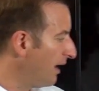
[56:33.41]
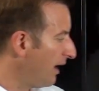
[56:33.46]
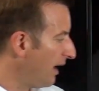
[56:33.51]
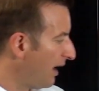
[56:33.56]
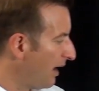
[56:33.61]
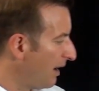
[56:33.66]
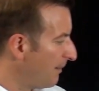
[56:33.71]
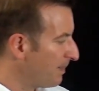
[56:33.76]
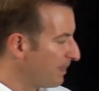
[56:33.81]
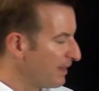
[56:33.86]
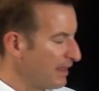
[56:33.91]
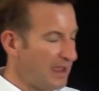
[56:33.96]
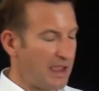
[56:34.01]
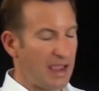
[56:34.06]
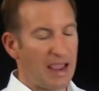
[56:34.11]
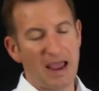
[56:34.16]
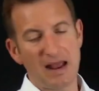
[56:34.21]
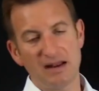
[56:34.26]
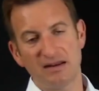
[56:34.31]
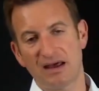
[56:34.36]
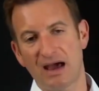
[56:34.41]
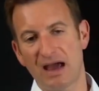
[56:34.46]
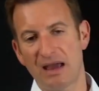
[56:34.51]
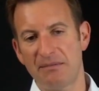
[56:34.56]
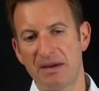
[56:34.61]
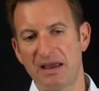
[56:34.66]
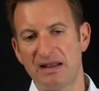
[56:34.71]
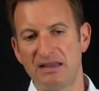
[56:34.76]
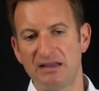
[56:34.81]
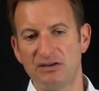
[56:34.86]
And I
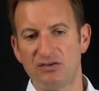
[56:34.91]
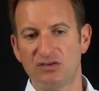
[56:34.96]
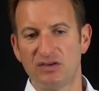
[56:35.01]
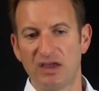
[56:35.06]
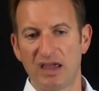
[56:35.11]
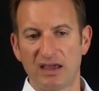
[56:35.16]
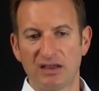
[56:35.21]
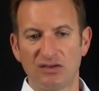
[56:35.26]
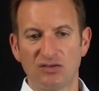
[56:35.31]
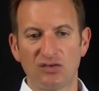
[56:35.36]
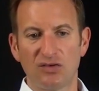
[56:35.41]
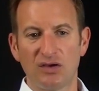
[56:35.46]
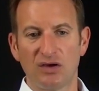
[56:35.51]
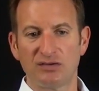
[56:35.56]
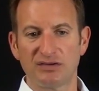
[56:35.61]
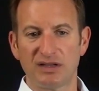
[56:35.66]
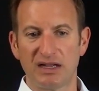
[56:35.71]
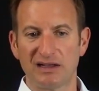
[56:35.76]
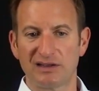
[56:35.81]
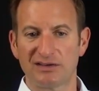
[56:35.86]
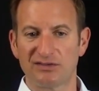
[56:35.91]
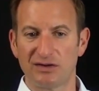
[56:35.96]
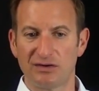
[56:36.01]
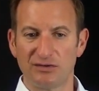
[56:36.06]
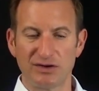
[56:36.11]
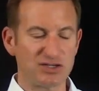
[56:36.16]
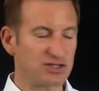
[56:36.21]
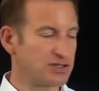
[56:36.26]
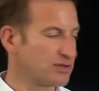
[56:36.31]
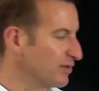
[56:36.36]
may need to take into account an
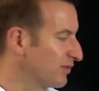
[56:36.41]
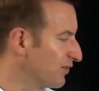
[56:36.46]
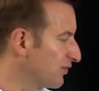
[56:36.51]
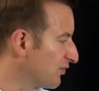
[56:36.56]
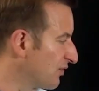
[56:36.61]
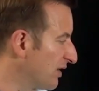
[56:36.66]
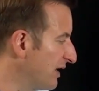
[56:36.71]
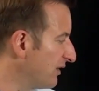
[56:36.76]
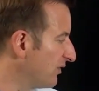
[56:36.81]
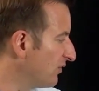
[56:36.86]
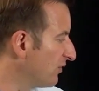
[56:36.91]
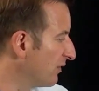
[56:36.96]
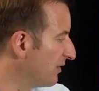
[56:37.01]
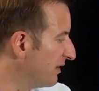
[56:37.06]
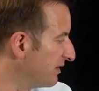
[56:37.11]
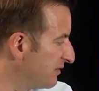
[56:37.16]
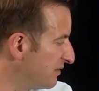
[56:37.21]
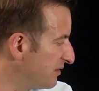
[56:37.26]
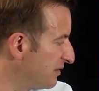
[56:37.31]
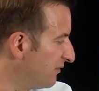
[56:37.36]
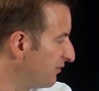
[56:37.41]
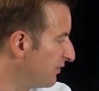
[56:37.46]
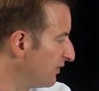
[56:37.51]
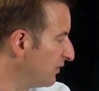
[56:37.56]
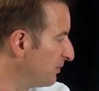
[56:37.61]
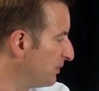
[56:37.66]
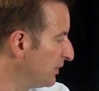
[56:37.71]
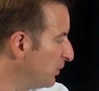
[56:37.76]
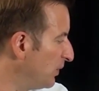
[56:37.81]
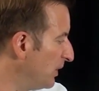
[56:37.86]
acceleration constraint, so that the
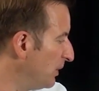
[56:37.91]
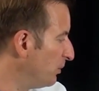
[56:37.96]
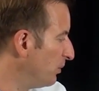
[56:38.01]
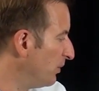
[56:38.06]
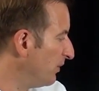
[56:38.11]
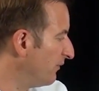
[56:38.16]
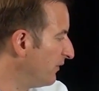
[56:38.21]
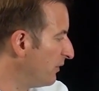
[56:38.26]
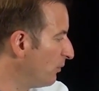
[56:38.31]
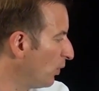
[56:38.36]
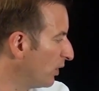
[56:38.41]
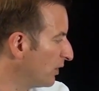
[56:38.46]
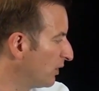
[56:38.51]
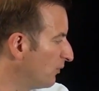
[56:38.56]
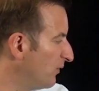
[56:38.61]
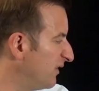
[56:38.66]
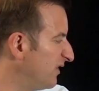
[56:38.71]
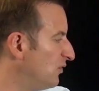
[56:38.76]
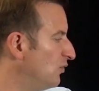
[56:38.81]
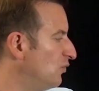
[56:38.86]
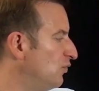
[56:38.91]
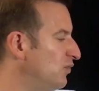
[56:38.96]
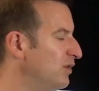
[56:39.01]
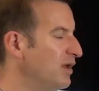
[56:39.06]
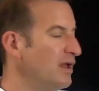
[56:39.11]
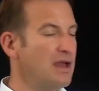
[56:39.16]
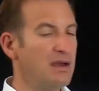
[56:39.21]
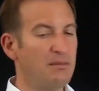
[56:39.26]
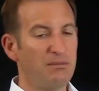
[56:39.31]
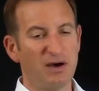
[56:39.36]
difference between v1 and v2
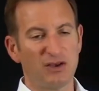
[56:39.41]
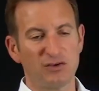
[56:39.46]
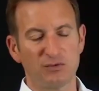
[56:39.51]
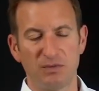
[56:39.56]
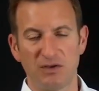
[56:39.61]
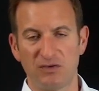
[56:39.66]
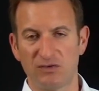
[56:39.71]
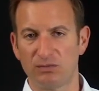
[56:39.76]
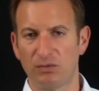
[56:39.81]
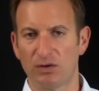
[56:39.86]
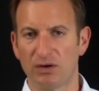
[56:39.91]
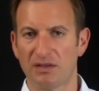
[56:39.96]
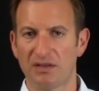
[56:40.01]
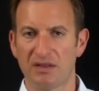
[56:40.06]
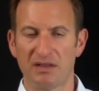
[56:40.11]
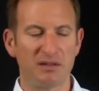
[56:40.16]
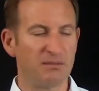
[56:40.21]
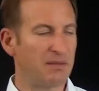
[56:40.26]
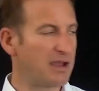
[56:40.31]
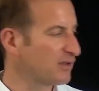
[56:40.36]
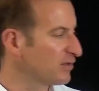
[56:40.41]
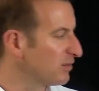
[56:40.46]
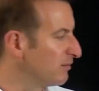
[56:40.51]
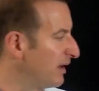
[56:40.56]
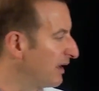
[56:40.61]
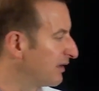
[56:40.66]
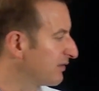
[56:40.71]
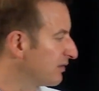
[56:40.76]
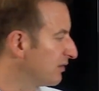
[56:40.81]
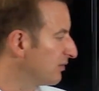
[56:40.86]
must be smaller than the maximum
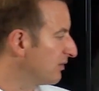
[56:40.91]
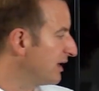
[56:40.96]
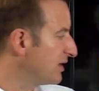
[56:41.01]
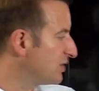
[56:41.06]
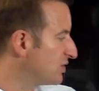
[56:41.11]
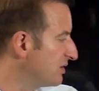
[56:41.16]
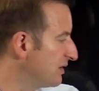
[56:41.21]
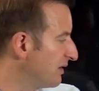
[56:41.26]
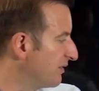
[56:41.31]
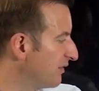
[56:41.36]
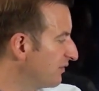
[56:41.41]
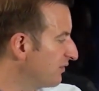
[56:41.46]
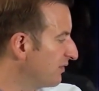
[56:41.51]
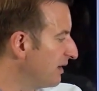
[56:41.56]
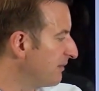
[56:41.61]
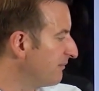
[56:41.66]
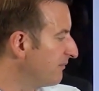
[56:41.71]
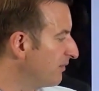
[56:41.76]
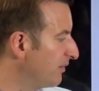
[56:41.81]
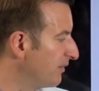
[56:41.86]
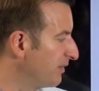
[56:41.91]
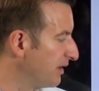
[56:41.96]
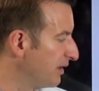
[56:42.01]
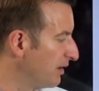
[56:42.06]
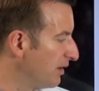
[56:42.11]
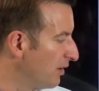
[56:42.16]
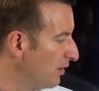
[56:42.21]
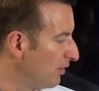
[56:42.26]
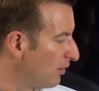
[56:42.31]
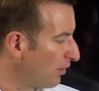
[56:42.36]
acceleration, and the same for
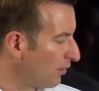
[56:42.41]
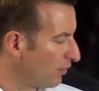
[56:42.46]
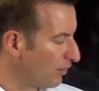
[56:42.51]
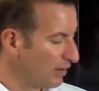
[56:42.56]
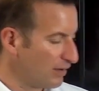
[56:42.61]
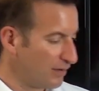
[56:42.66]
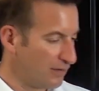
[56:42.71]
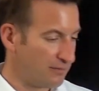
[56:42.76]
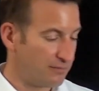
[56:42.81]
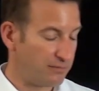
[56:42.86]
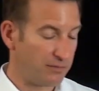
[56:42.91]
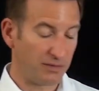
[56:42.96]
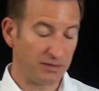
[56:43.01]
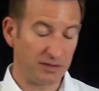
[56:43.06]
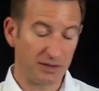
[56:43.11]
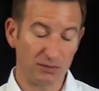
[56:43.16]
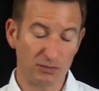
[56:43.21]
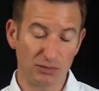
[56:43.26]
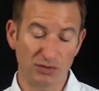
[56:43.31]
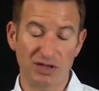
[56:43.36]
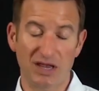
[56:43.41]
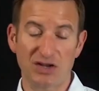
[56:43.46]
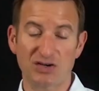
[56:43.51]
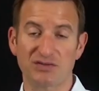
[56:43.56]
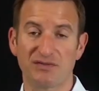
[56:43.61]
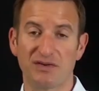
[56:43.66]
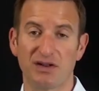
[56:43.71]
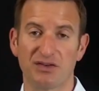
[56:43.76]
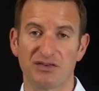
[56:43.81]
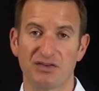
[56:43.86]
the
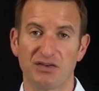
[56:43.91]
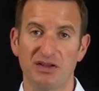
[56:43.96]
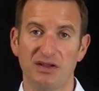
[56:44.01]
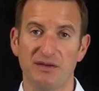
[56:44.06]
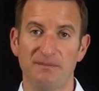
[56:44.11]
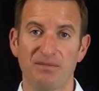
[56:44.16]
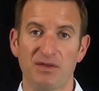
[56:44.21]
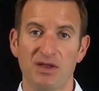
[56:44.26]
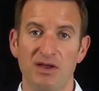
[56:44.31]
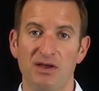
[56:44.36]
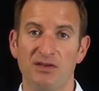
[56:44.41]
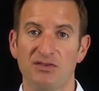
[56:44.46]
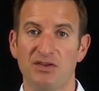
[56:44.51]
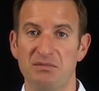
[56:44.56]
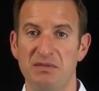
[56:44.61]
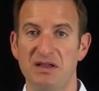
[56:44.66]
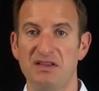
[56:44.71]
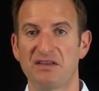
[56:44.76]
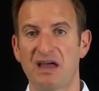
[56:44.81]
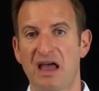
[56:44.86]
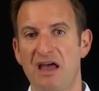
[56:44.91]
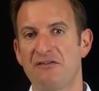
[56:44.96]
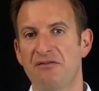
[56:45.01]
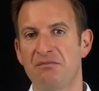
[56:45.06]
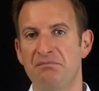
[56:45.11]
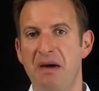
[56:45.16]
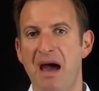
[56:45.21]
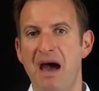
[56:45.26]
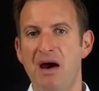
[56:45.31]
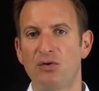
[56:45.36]
rotation velocity. That means I
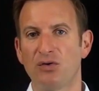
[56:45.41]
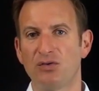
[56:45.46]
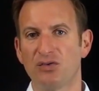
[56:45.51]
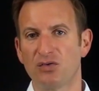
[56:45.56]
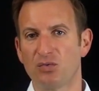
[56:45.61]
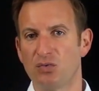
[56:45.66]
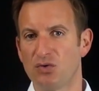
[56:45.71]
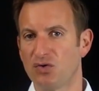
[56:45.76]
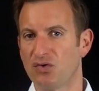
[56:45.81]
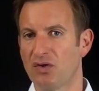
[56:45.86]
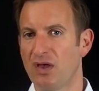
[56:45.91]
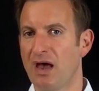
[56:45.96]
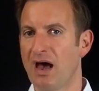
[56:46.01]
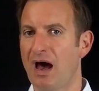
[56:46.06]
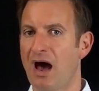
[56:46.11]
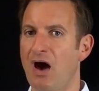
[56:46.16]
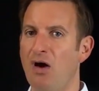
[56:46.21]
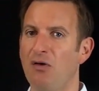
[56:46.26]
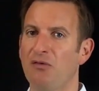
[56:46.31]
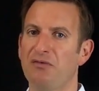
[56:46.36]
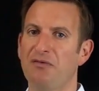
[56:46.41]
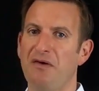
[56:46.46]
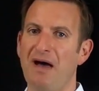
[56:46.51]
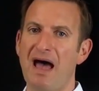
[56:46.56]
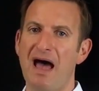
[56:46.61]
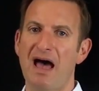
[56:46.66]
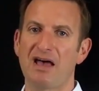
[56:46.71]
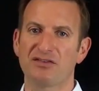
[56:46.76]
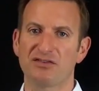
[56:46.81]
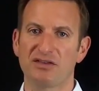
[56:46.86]
have bounds with how
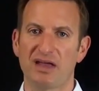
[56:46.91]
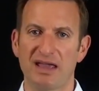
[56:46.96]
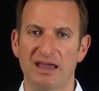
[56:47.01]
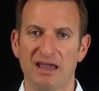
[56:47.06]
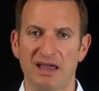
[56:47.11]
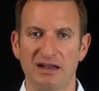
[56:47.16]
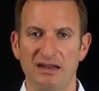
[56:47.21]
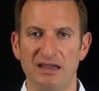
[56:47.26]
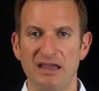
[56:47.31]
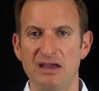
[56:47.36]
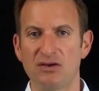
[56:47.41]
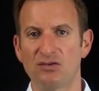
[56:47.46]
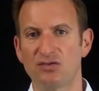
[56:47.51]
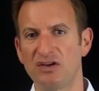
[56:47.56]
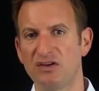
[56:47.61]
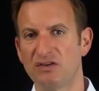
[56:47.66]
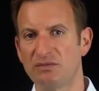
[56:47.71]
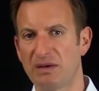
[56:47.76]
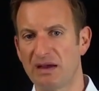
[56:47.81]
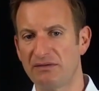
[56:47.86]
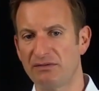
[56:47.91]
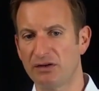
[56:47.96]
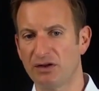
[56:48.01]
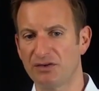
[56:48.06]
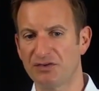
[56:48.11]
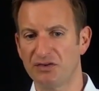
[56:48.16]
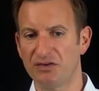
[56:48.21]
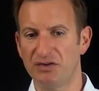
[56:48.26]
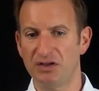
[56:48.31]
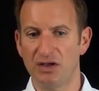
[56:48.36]
fast I can increase my
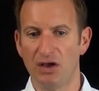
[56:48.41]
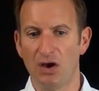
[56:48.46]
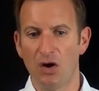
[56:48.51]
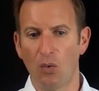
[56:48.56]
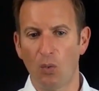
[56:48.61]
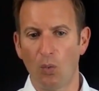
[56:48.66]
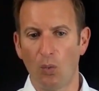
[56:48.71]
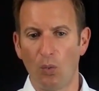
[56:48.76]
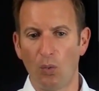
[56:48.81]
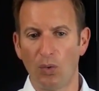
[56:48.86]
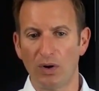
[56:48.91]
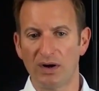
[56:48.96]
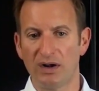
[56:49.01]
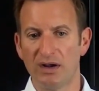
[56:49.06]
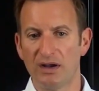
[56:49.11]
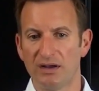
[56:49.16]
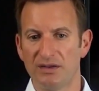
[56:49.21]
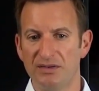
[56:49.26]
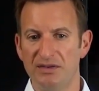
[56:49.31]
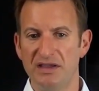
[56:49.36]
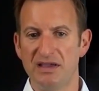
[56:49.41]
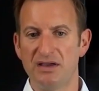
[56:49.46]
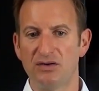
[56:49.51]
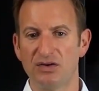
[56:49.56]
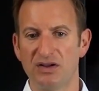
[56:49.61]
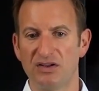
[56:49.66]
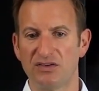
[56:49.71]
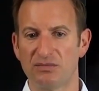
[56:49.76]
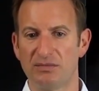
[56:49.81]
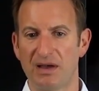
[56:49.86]
velocity or
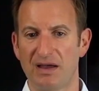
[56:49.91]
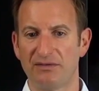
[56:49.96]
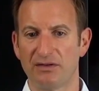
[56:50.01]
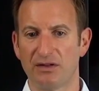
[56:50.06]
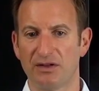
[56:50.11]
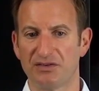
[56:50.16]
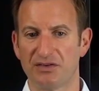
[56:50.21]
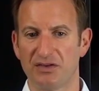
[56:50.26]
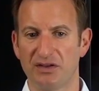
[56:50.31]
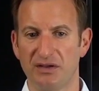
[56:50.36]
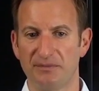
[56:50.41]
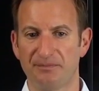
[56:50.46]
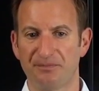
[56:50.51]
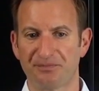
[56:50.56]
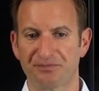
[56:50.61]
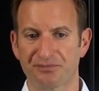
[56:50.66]
decrease my velocity.